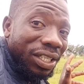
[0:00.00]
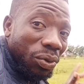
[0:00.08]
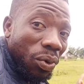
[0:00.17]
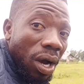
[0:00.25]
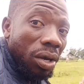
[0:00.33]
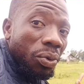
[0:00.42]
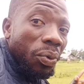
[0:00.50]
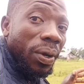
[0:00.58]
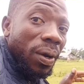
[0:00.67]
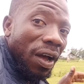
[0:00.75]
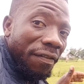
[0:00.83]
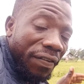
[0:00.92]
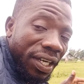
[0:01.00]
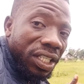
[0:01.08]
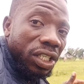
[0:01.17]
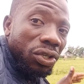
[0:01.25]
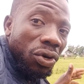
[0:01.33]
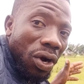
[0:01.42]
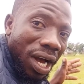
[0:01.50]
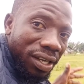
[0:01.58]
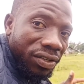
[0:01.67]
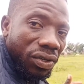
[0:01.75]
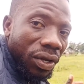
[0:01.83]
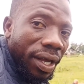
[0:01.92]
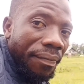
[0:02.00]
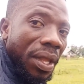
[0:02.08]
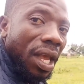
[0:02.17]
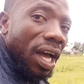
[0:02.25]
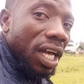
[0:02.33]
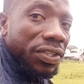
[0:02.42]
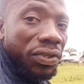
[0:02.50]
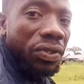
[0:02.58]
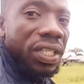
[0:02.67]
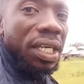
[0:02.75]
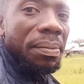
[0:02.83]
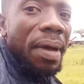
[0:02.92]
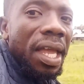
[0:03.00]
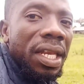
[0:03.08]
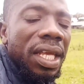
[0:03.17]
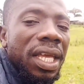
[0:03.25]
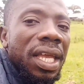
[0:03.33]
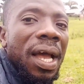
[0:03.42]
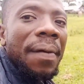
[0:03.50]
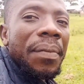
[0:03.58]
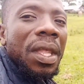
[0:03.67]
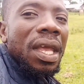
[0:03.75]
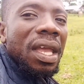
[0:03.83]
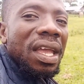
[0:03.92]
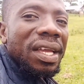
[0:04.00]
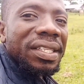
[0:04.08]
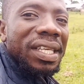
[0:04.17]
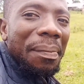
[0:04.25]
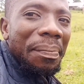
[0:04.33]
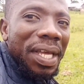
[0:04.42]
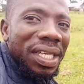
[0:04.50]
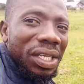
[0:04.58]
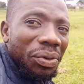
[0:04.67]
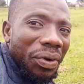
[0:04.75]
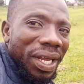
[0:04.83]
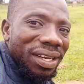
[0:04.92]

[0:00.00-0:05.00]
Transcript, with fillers: that one will affect your azolla. As you see mine here, it's a bit